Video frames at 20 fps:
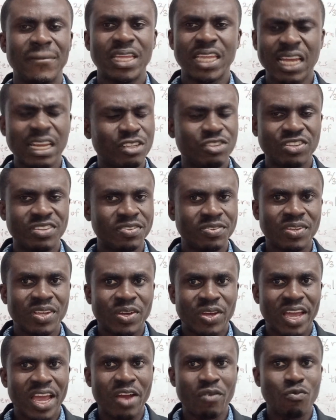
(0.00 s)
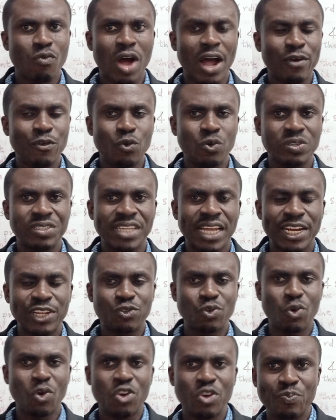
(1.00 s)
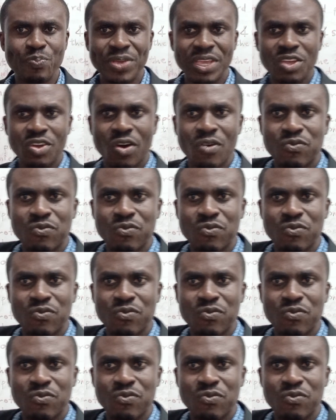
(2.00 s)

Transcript: Yes, everyone knows that it's going to be,